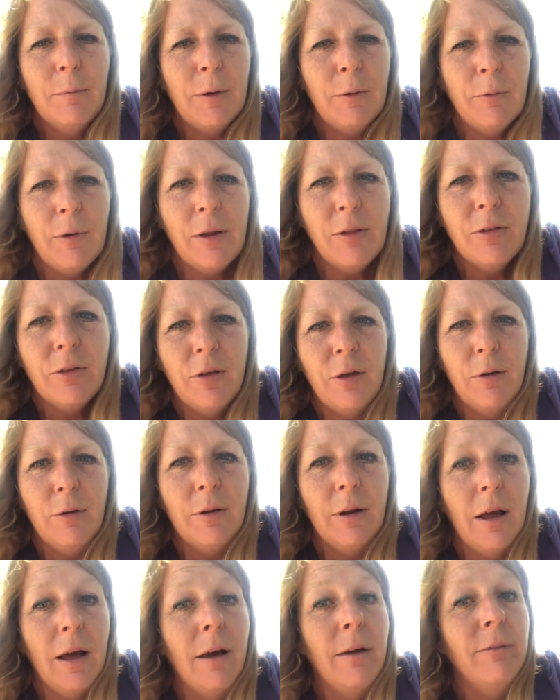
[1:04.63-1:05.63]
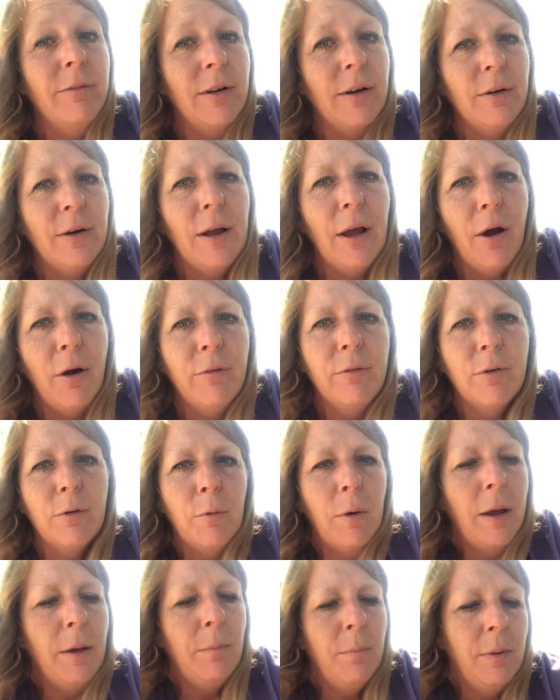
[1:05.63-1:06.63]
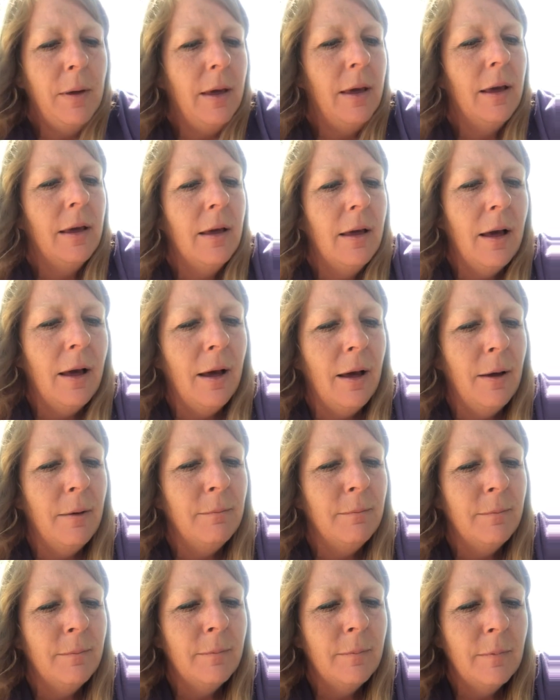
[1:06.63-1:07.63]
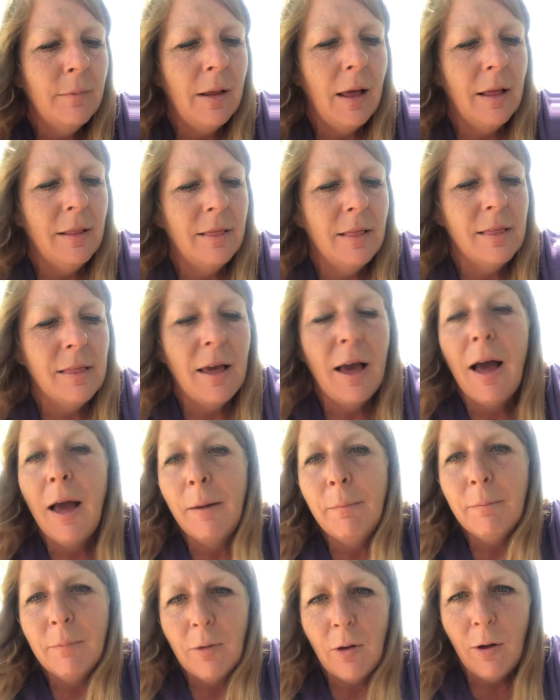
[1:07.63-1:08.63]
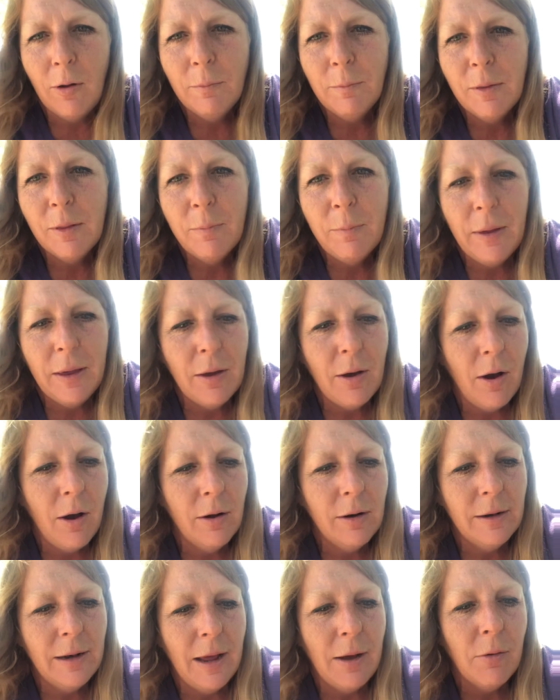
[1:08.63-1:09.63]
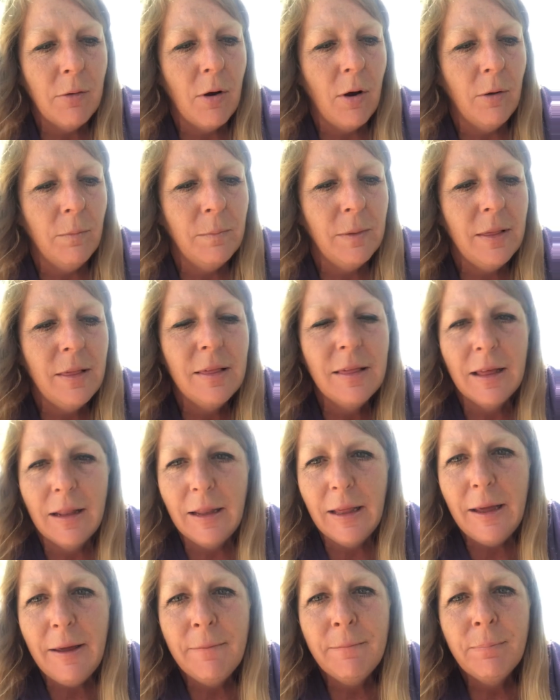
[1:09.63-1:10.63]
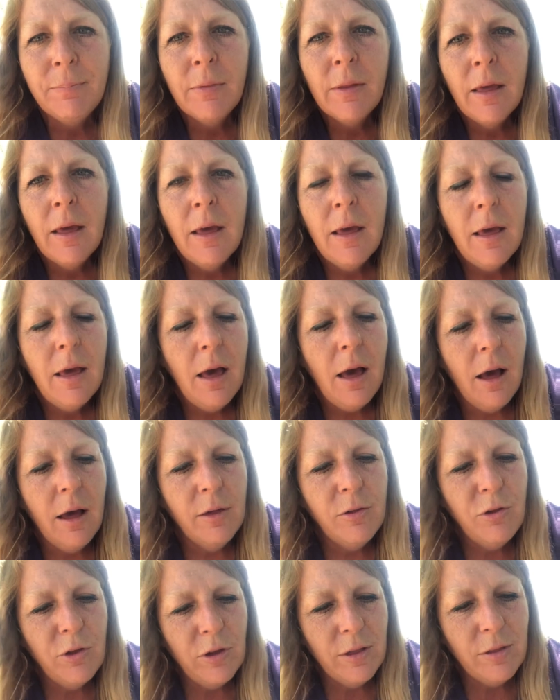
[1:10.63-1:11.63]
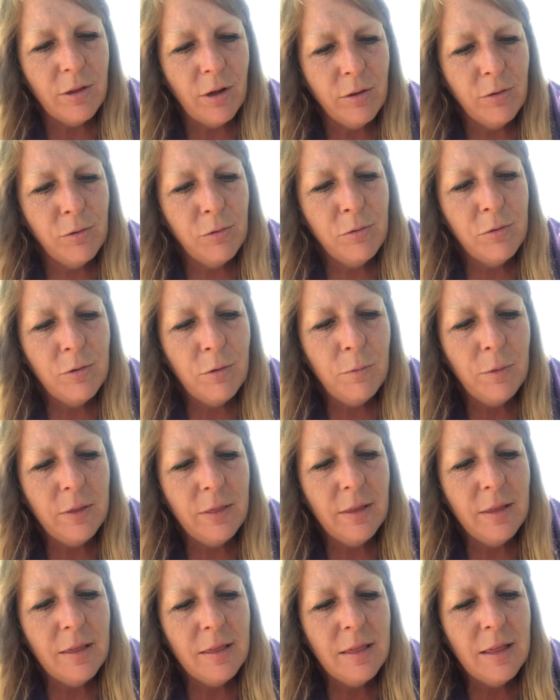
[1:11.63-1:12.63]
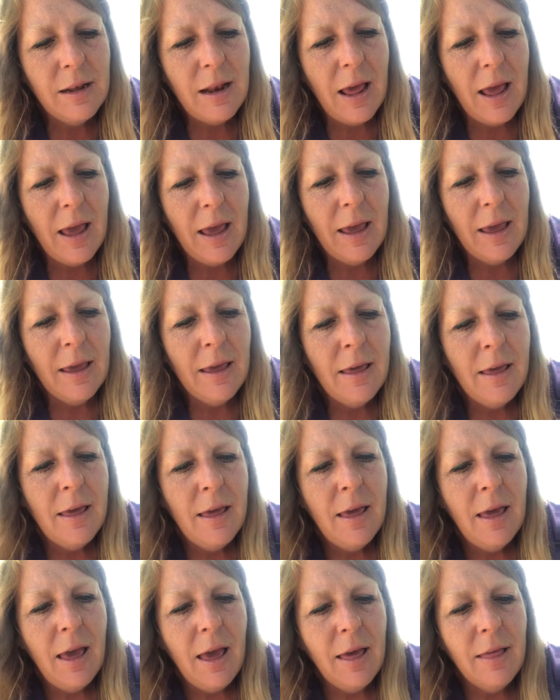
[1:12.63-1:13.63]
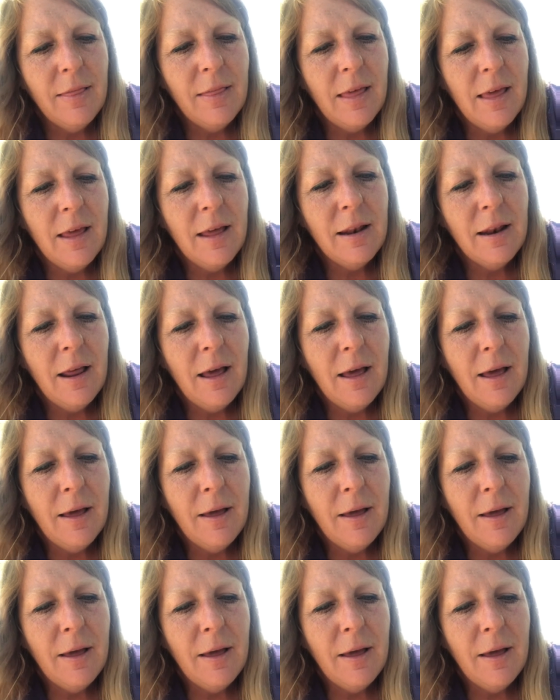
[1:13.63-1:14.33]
we rescued a very overweight pig at the time called Miss Peacock, now called Miss Tilly. She's also still with us today. And then